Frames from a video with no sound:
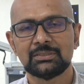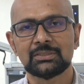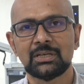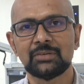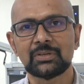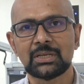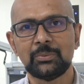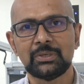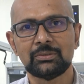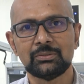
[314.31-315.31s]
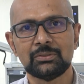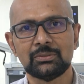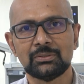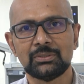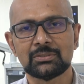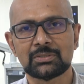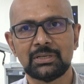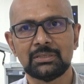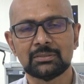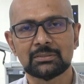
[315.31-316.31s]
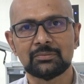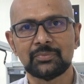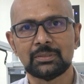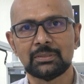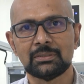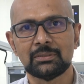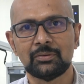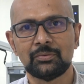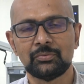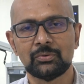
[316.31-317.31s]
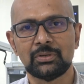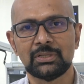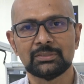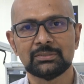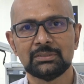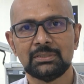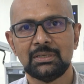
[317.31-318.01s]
So after coming to this training session for the four days,